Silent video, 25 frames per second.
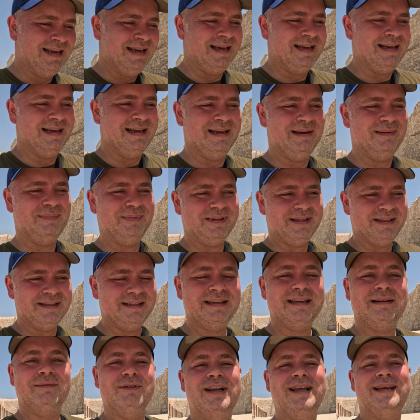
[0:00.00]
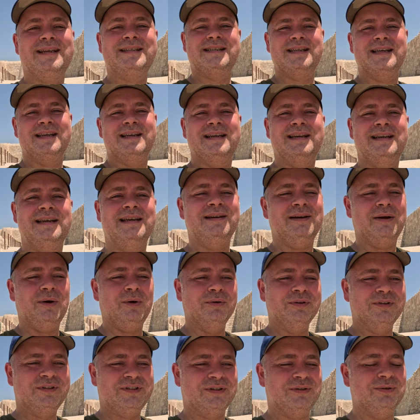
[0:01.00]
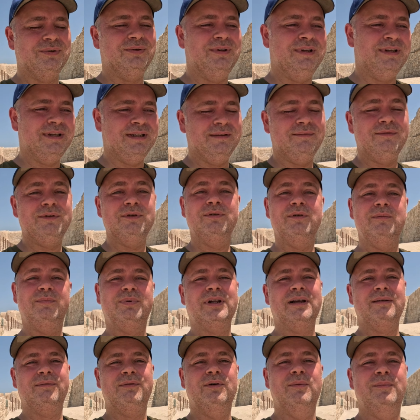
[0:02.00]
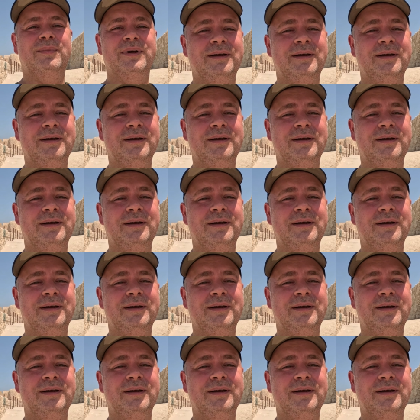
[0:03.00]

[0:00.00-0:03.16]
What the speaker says: But they did have an exit onto the viewing platform